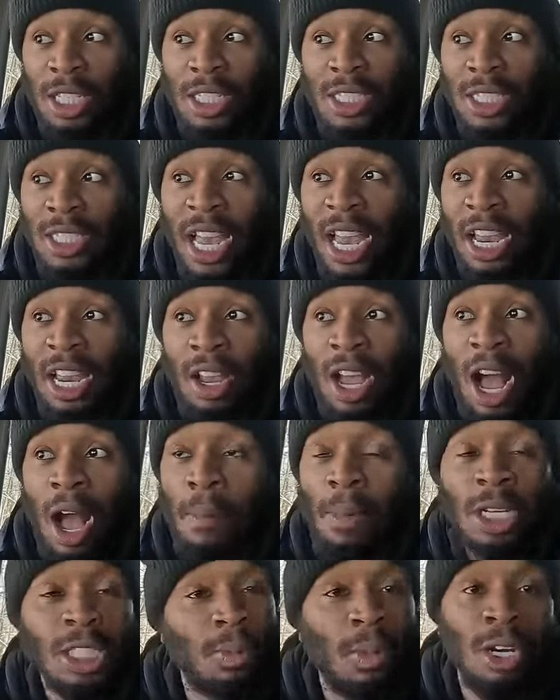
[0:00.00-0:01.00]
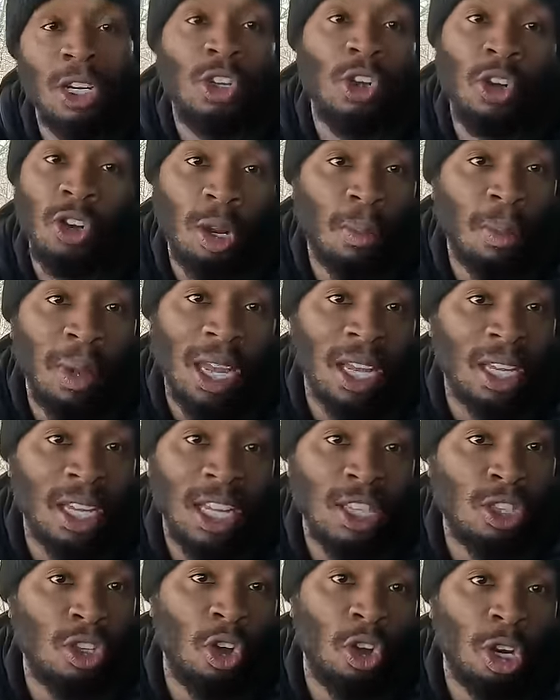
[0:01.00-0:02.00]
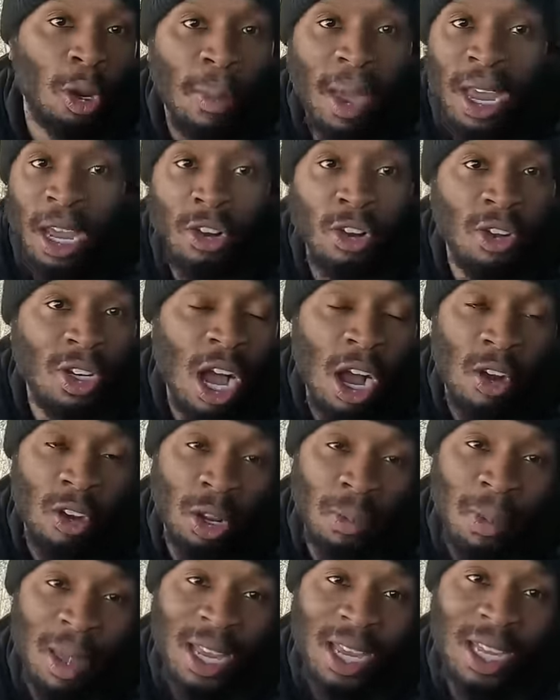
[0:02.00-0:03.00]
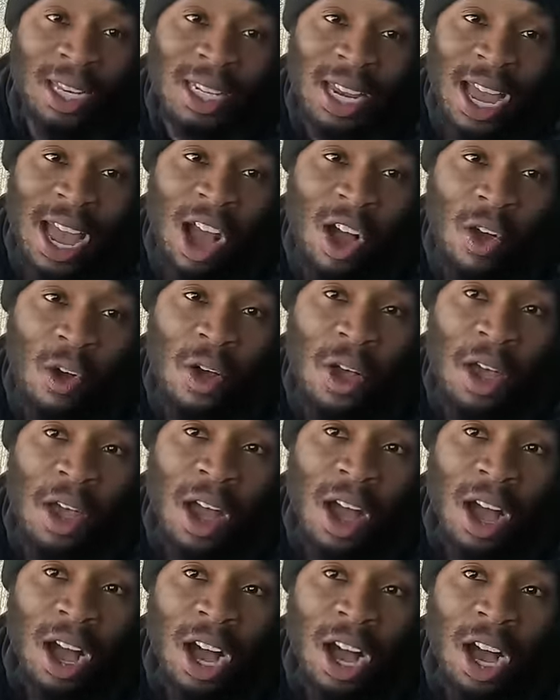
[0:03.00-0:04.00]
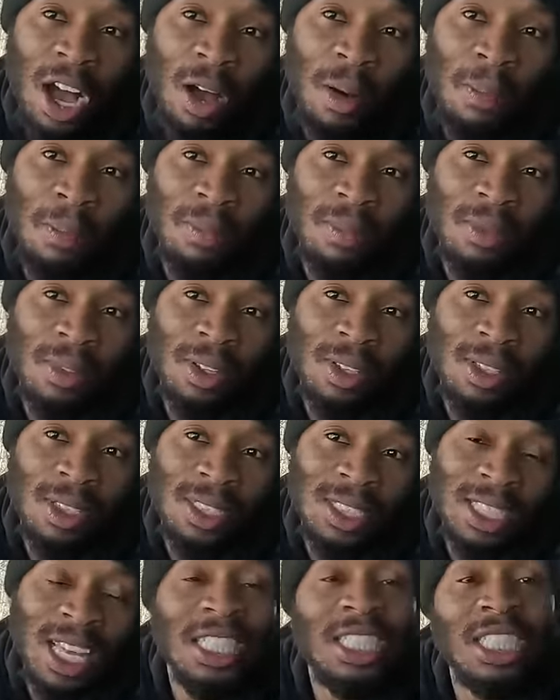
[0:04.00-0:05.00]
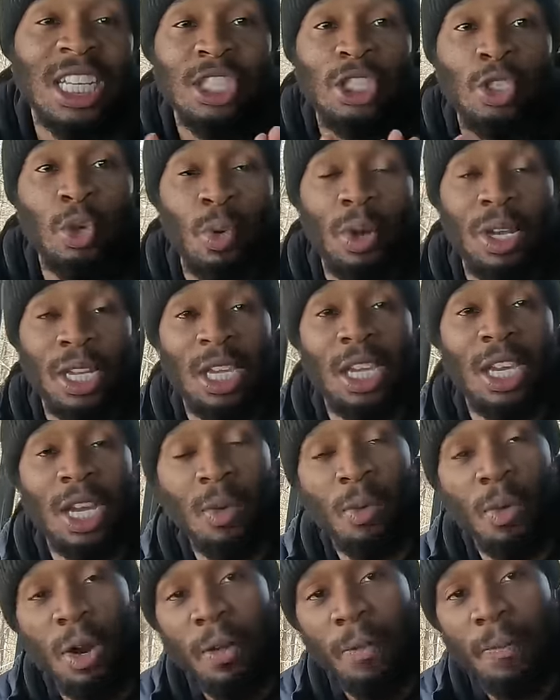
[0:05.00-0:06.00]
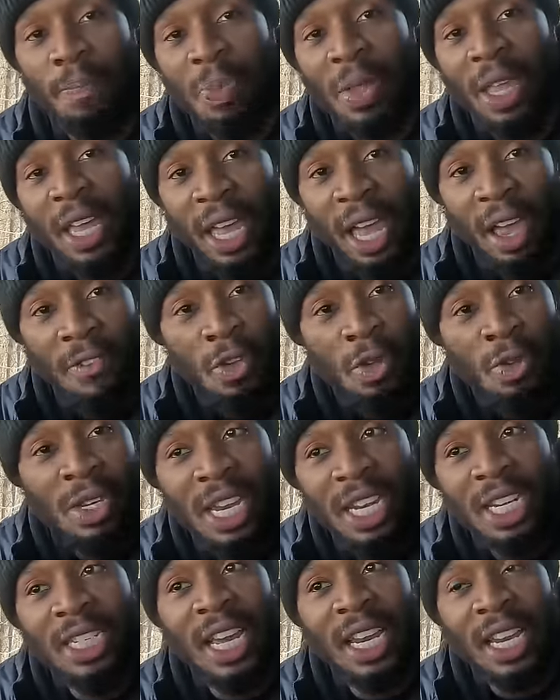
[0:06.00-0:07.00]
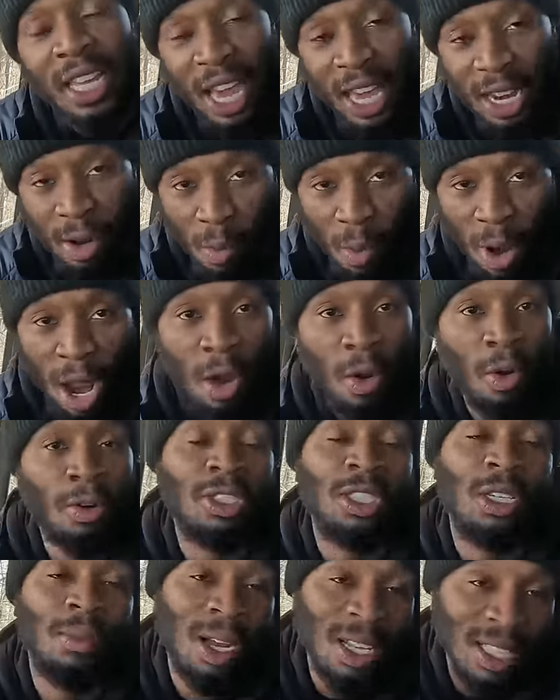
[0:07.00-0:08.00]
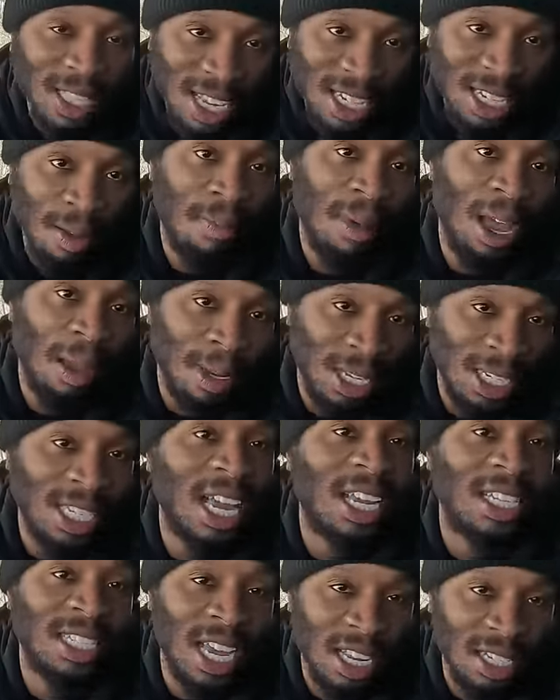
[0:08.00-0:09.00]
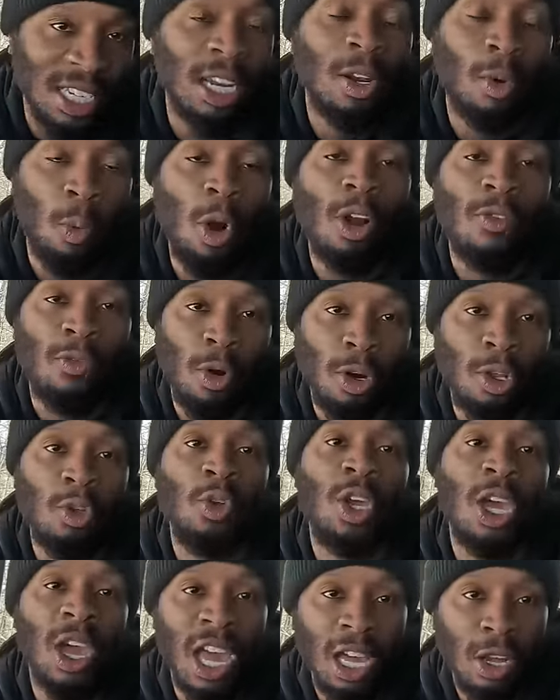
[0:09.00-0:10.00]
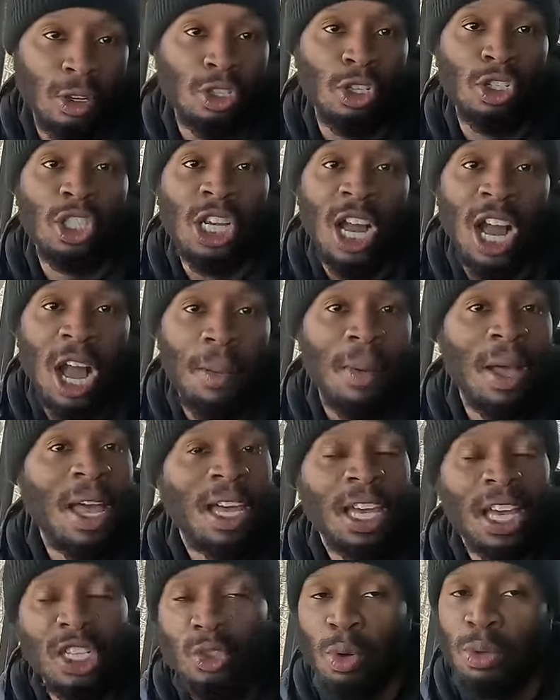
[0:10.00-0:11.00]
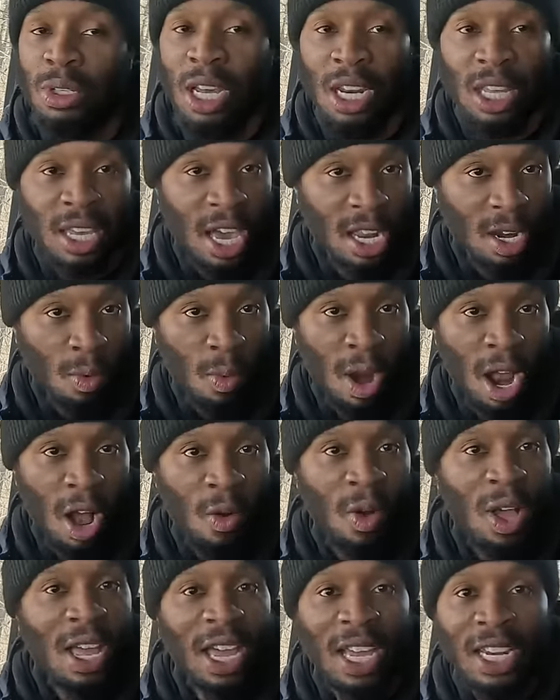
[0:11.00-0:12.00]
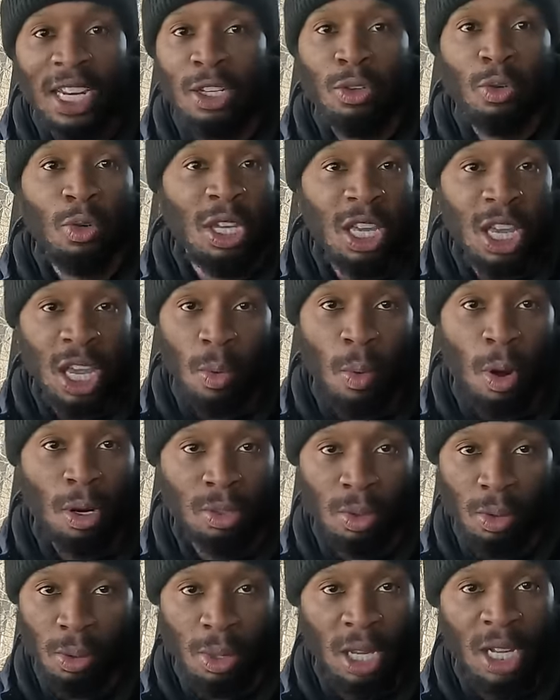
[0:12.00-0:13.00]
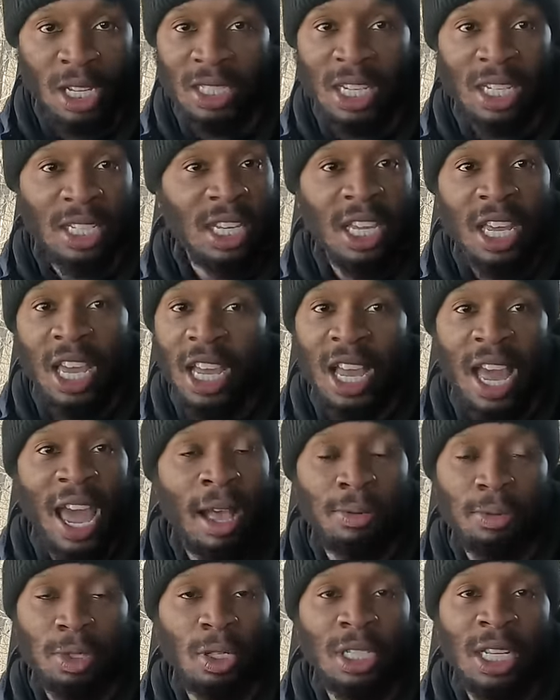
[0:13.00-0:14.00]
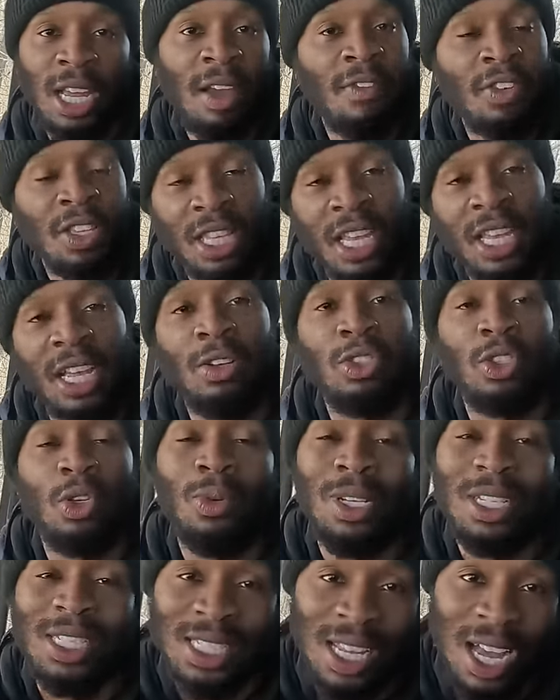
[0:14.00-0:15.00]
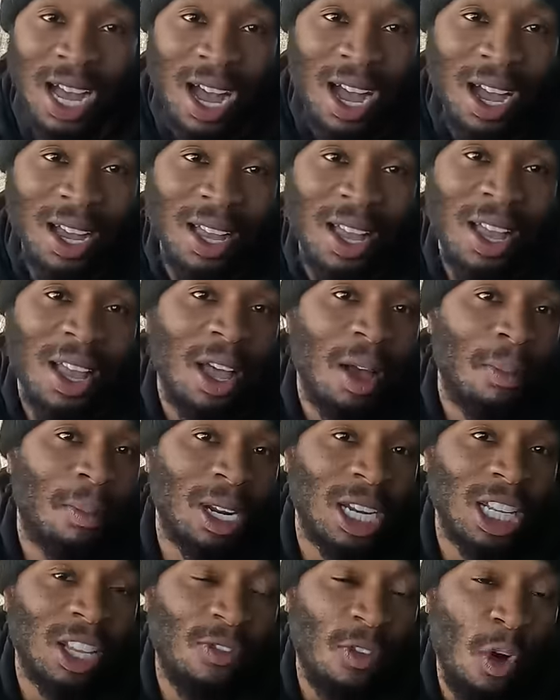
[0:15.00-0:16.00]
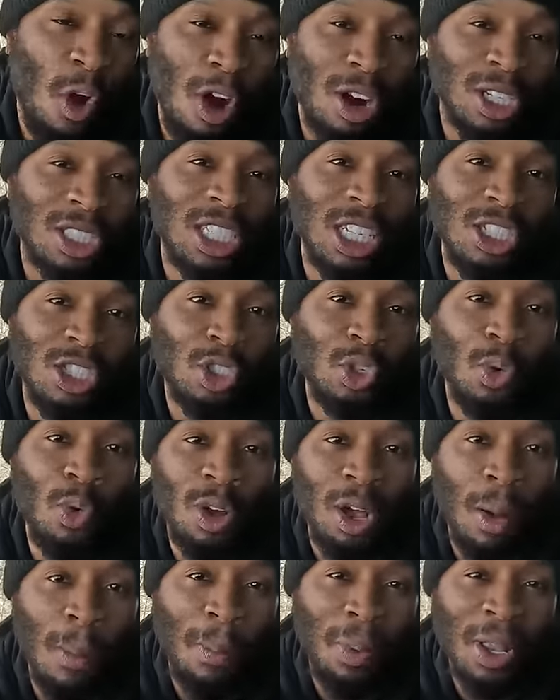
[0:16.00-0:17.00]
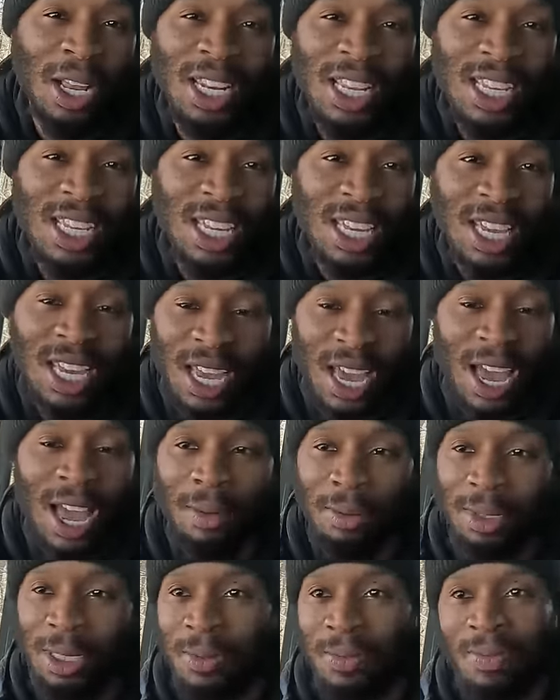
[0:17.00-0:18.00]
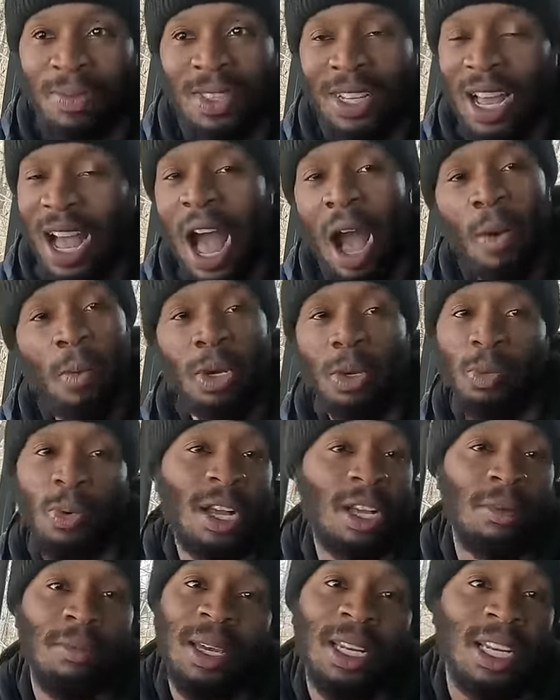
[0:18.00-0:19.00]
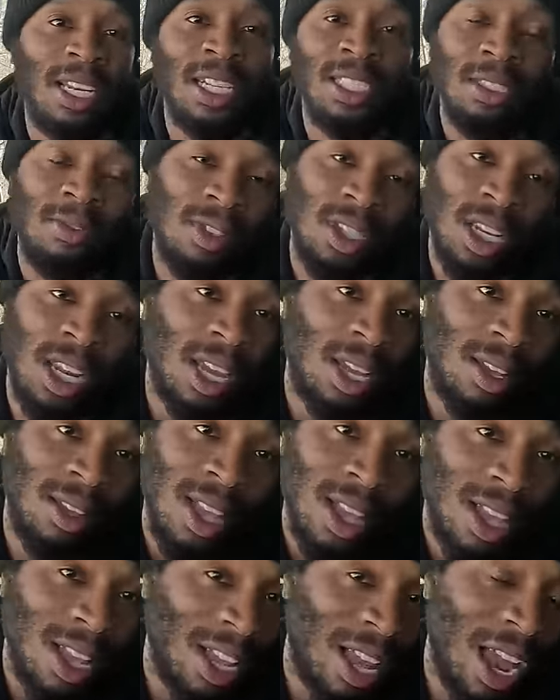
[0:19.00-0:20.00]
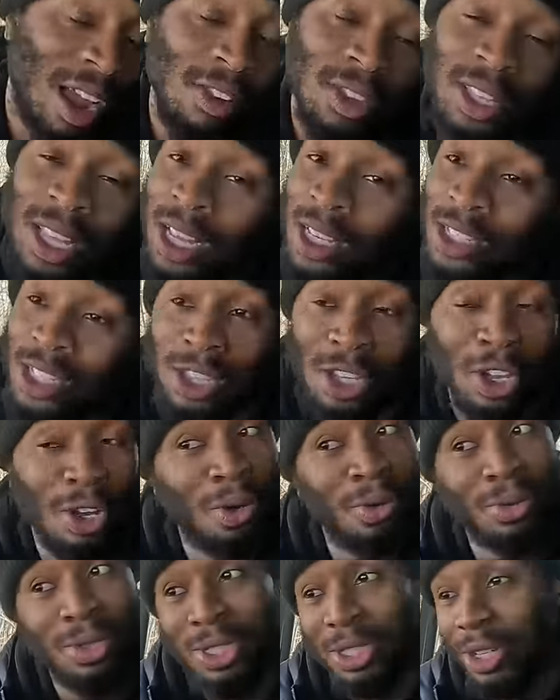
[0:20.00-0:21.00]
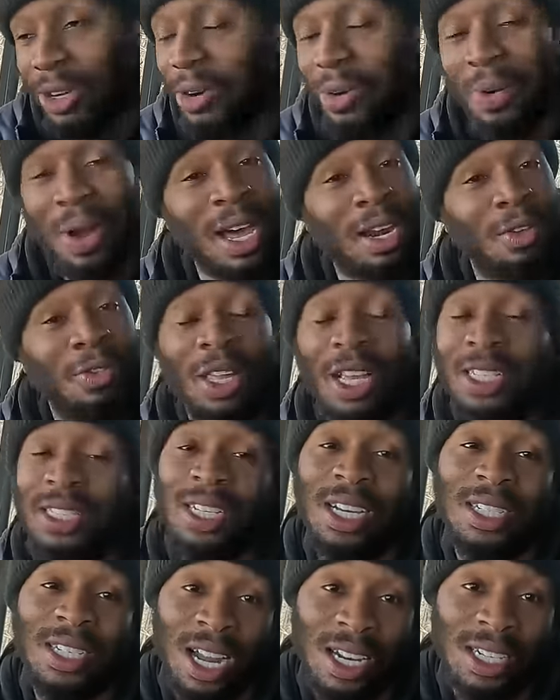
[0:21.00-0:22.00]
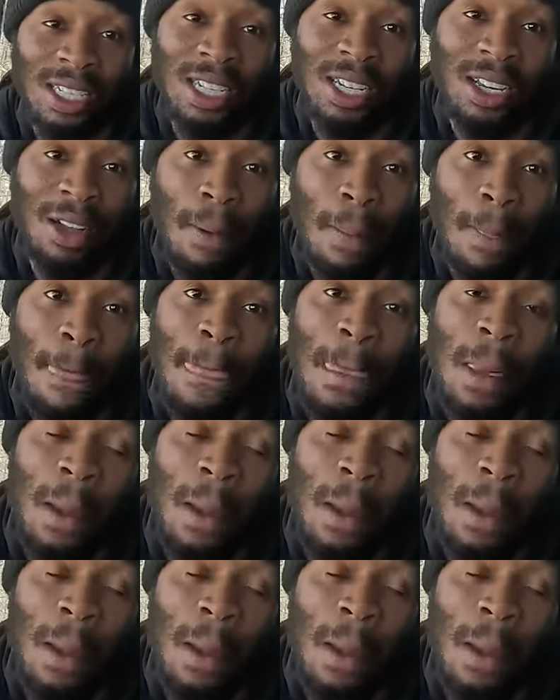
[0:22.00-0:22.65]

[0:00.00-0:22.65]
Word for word: say how much money you're gonna make. Either you're gonna make it or you're not gonna make it. Now, um, that's just doing gig work. If you did a dedicated route or something like that, then maybe that that that'll work for you. You can quit your job, get your dedicated route, and then do the gig works on uh, the, the gig apps on everything else on the side. But as far as just doing completely gig apps, I wouldn't recommend it as of today. Everything is slow, so I don't think it's a good idea.